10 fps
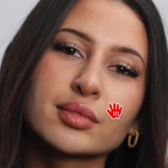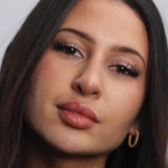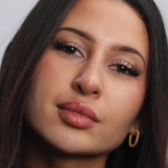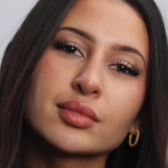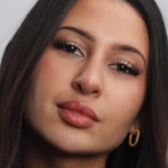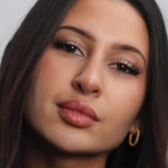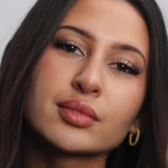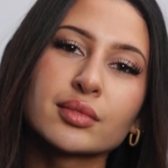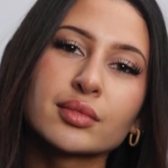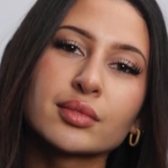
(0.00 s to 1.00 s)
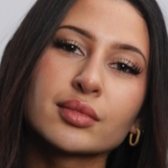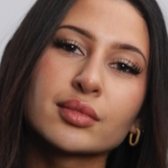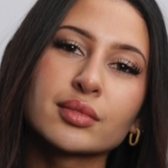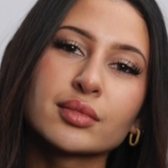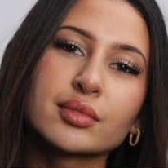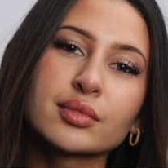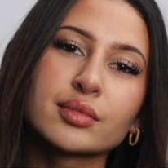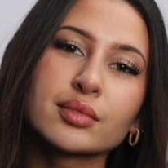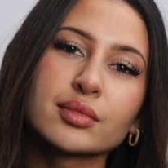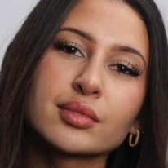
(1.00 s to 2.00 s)

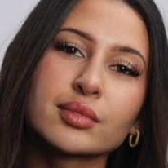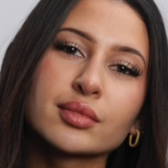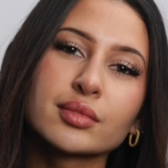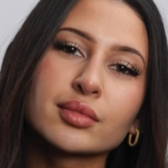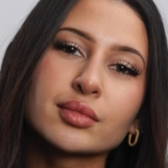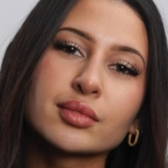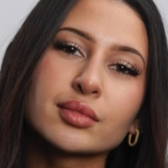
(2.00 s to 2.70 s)
No one is speaking in this clip.